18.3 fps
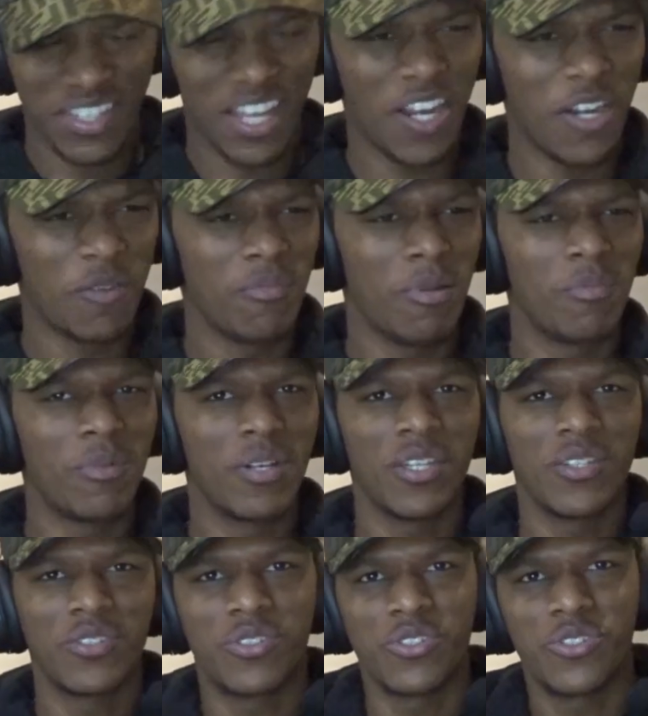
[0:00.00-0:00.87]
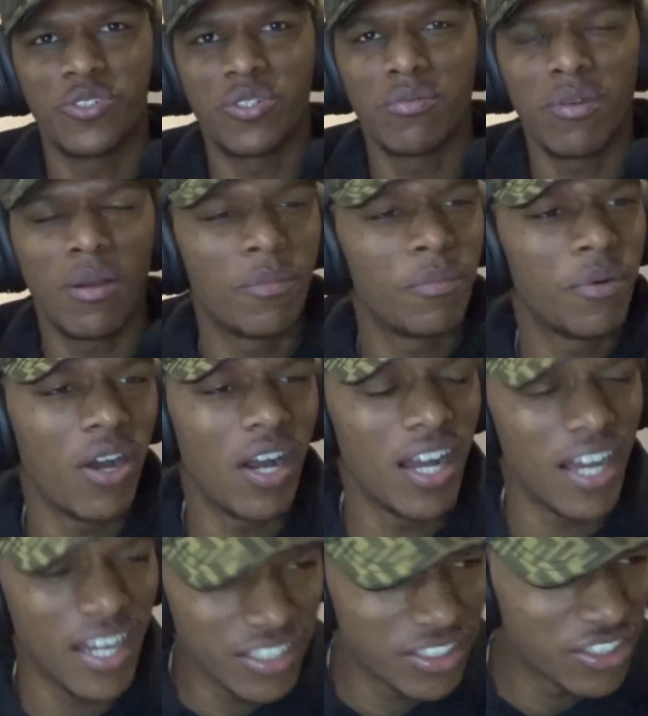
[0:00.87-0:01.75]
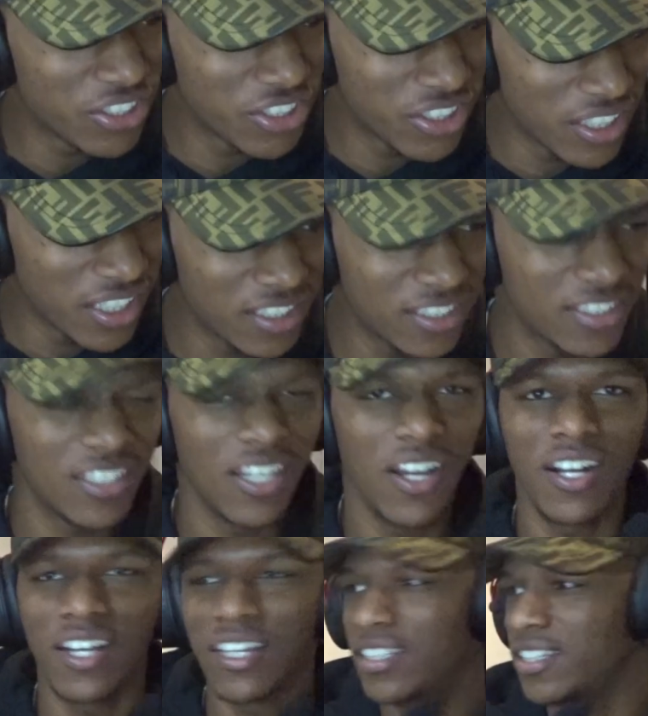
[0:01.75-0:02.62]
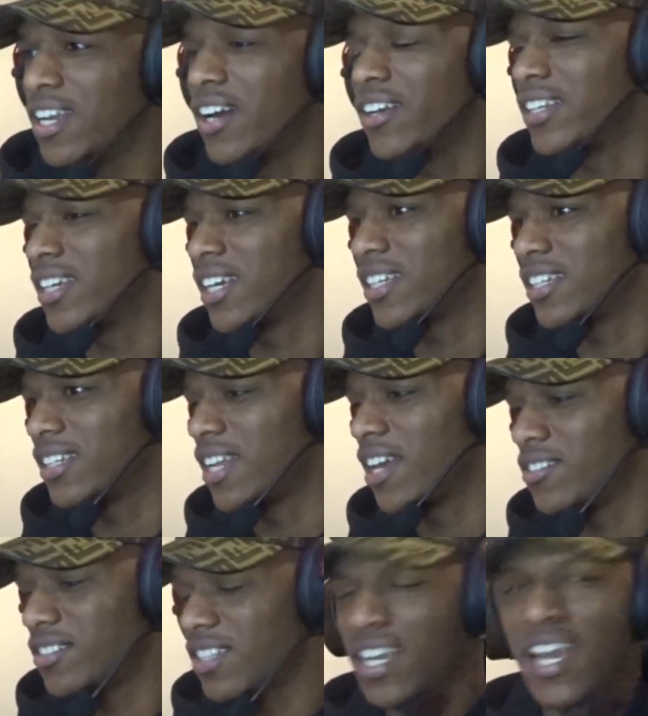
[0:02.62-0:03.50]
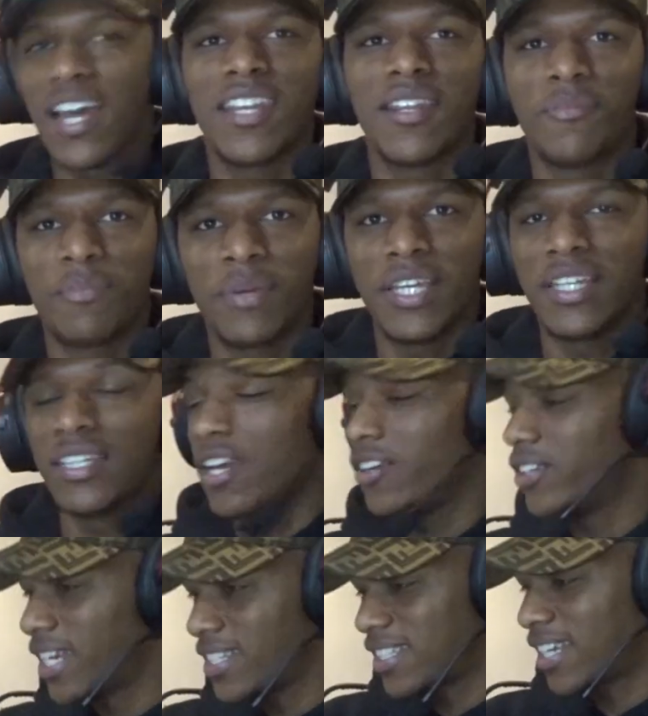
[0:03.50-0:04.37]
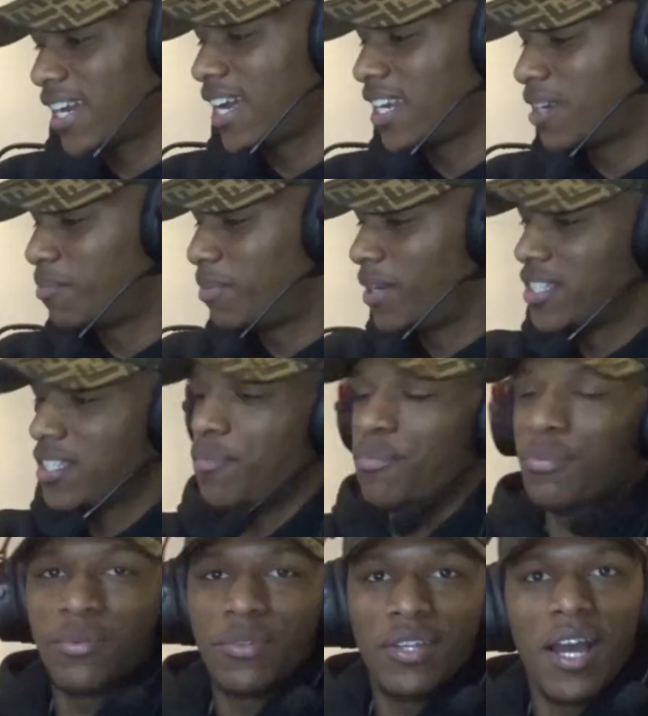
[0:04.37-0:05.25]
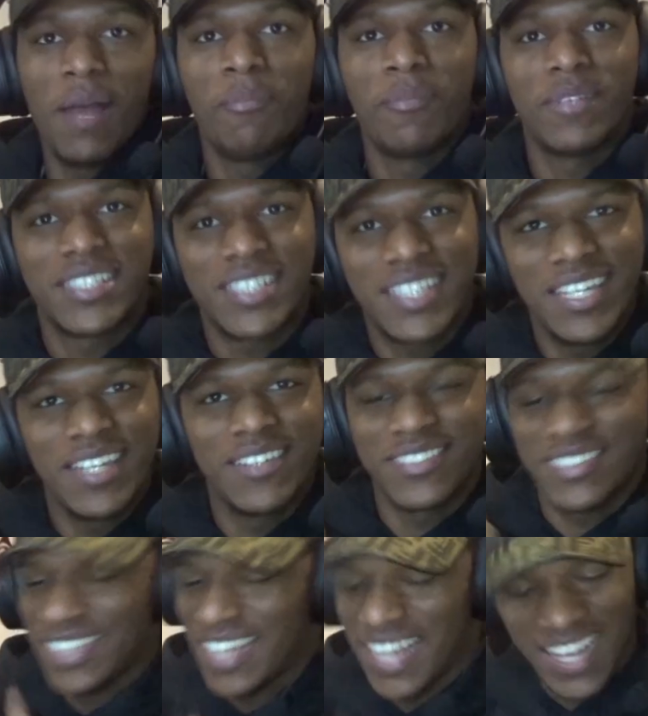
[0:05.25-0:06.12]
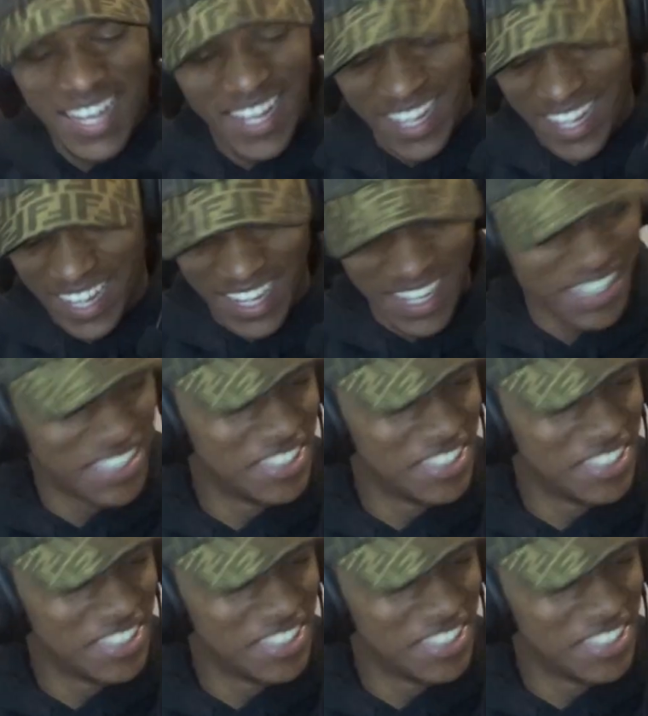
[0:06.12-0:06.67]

I remember I used to dream about a hundred G's. Now, now the now's the kind of pe now that's the kind of peas I put up my sleeves. Nah.